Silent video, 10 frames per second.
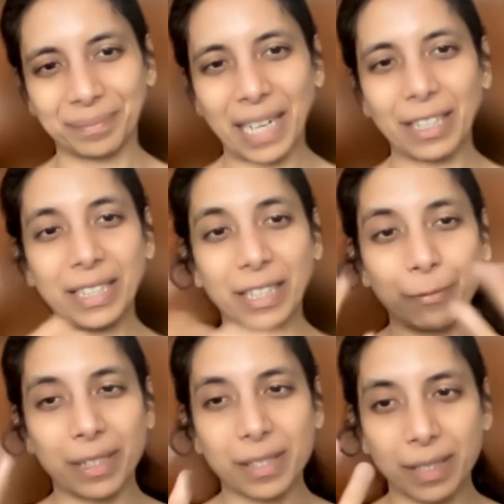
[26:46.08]
And
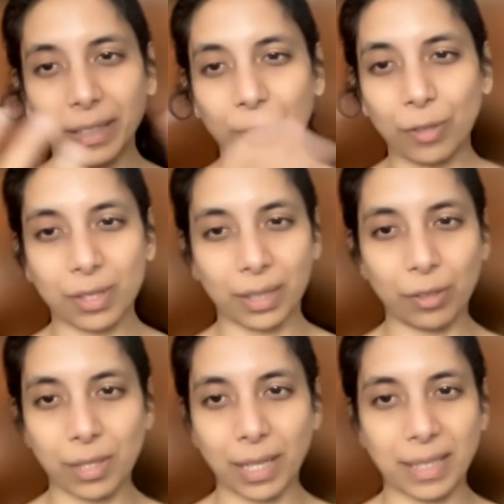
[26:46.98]
indeed, we see those in
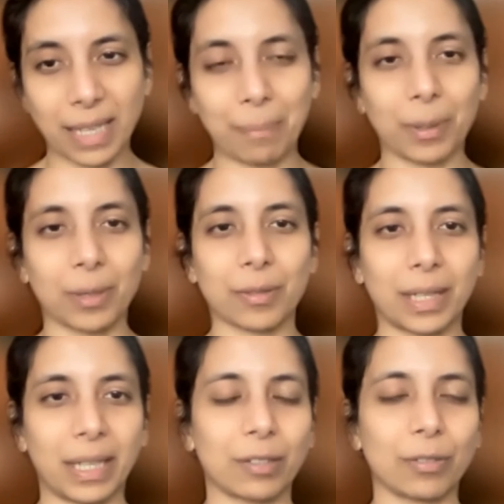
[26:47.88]
those examples,
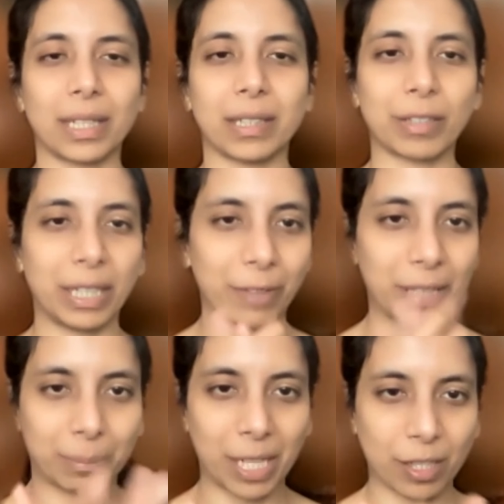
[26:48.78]
right? You can train
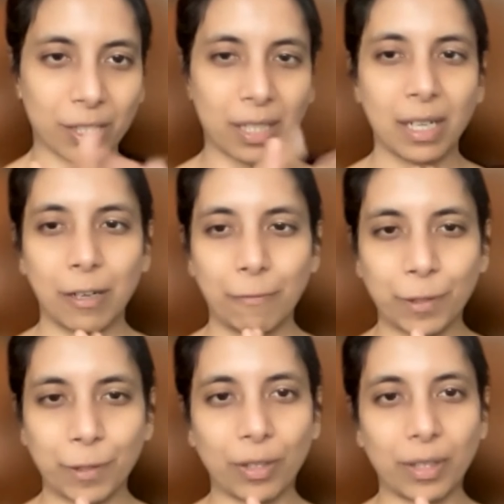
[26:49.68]
with much
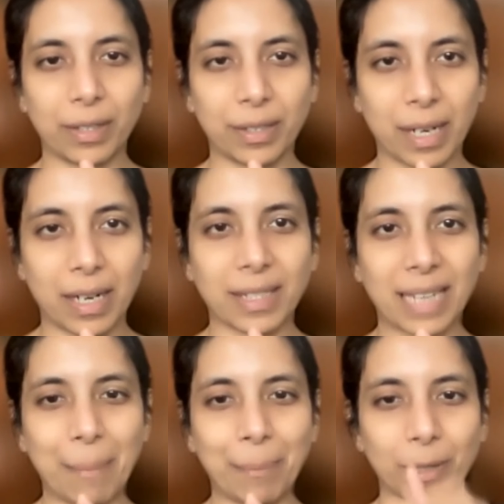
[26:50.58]
fewer
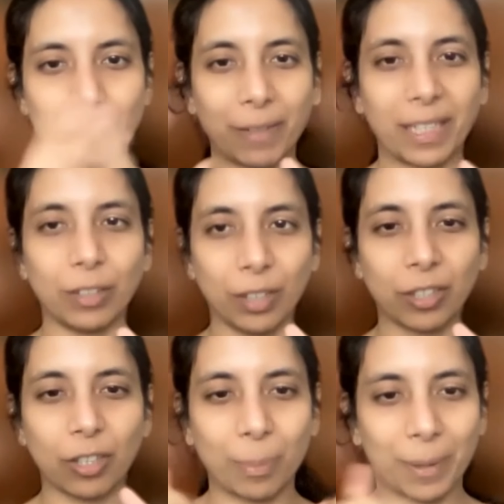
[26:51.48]
samples when you
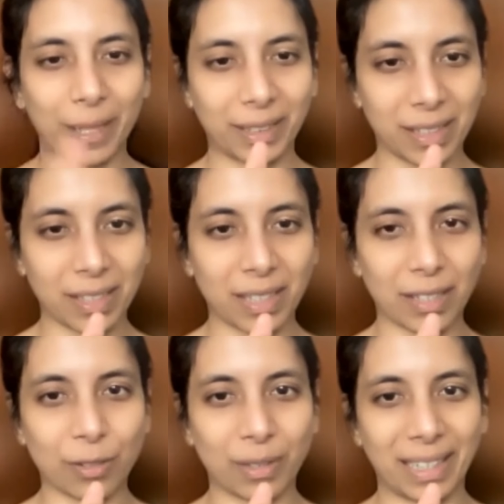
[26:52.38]
incorporate these
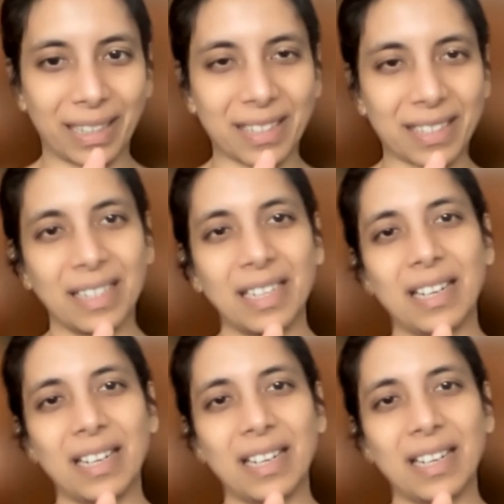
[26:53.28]
constraints.